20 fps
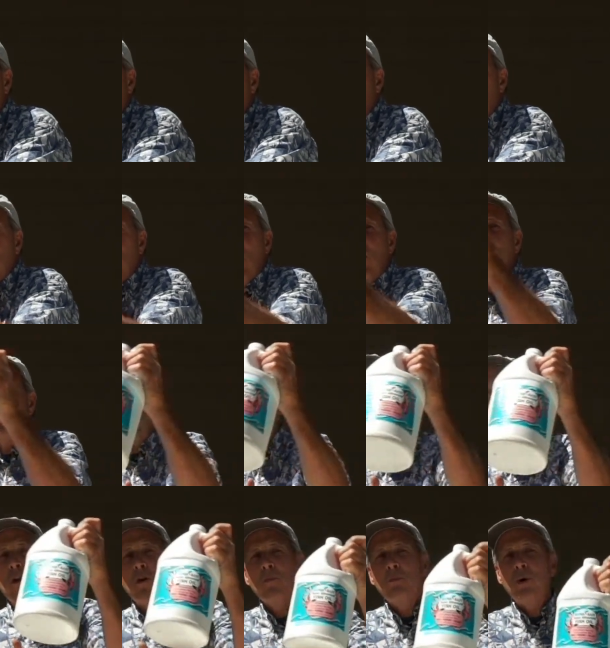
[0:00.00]
You can
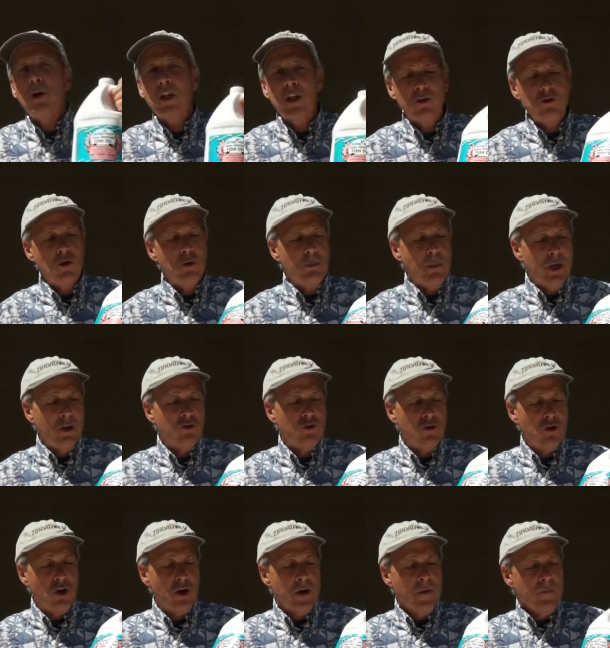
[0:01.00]
also put in your
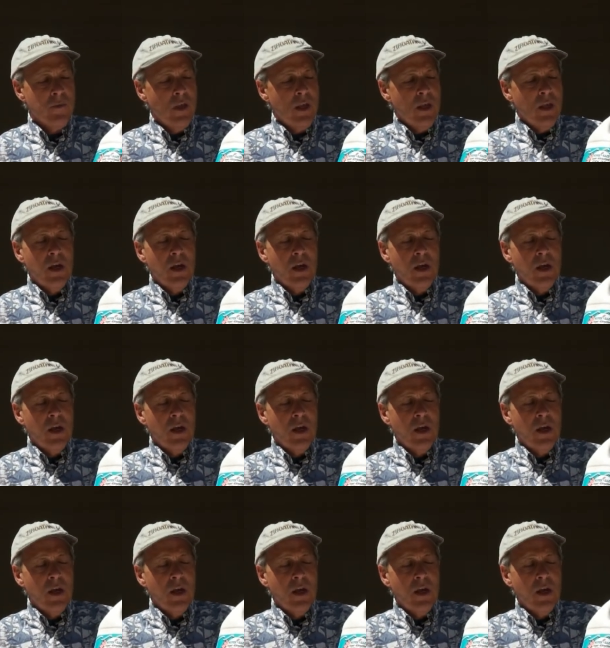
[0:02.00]
mixture